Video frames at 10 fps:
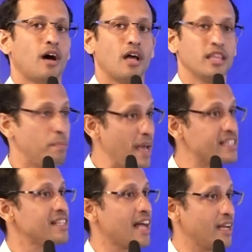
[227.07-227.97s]
the
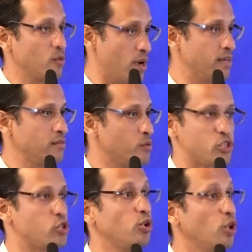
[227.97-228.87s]
baseline one was
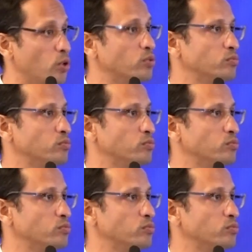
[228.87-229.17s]
so low.